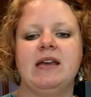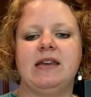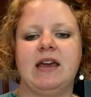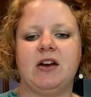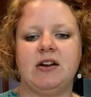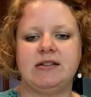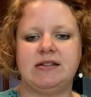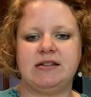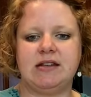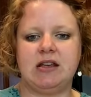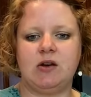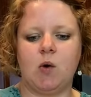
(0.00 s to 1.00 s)
Carrot
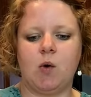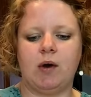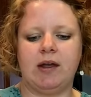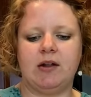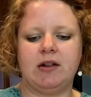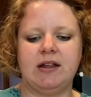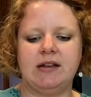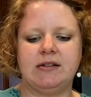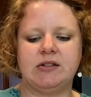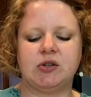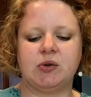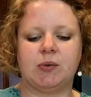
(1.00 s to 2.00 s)
seed oil
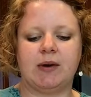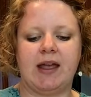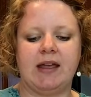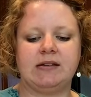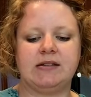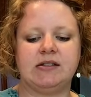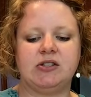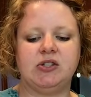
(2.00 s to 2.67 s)
is great